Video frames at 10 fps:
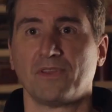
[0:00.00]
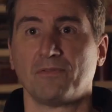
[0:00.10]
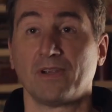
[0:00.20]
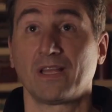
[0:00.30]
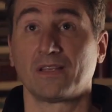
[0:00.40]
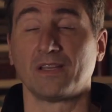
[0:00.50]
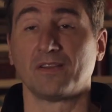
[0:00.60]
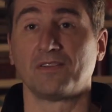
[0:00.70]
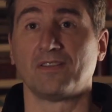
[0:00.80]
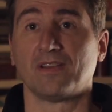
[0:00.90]
The
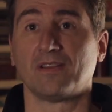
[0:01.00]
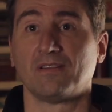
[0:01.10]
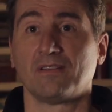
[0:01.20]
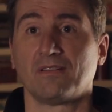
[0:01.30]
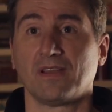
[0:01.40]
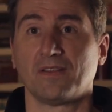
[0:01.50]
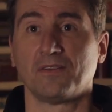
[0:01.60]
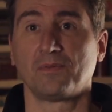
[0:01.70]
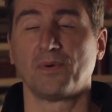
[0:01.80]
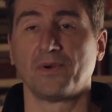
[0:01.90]
reality is that at
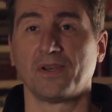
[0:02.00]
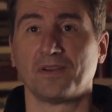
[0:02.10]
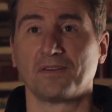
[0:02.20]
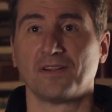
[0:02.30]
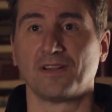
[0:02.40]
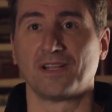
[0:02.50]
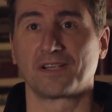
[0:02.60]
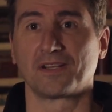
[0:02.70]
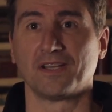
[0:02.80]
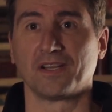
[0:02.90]
this point in
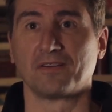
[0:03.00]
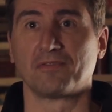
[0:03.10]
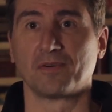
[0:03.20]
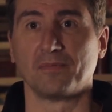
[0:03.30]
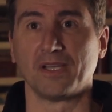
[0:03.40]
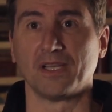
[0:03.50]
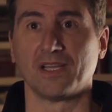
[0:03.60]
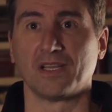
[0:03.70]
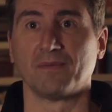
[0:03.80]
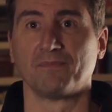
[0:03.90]
collecting for
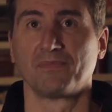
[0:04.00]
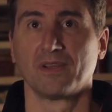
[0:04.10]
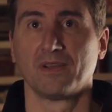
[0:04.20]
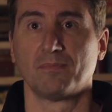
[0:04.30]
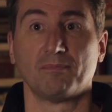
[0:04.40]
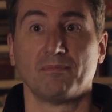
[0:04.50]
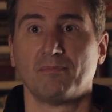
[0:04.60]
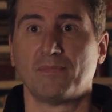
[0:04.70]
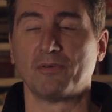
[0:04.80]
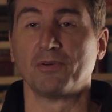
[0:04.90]
me,
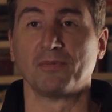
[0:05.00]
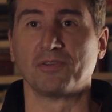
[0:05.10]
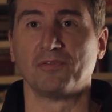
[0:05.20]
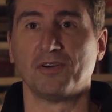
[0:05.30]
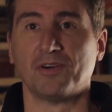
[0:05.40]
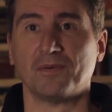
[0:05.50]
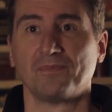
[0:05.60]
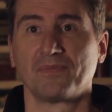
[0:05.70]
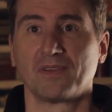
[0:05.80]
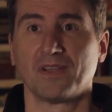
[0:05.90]
my room is full.
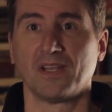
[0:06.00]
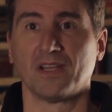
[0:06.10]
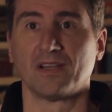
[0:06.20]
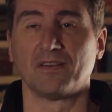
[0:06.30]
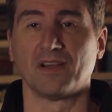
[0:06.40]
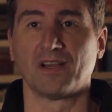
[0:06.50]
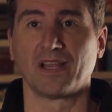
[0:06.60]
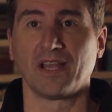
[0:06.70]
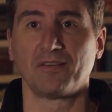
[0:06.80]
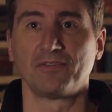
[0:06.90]
And
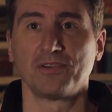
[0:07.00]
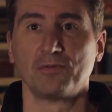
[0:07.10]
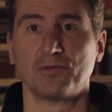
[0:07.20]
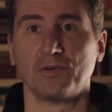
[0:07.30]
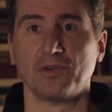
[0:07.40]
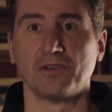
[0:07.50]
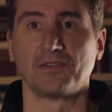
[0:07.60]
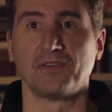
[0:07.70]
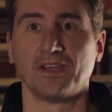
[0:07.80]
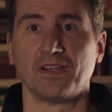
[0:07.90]
I have two
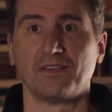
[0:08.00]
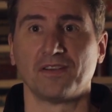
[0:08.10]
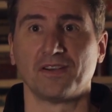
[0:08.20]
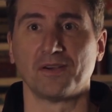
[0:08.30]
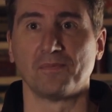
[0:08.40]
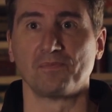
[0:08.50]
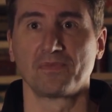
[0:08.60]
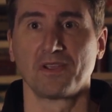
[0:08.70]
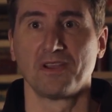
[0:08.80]
rules that um,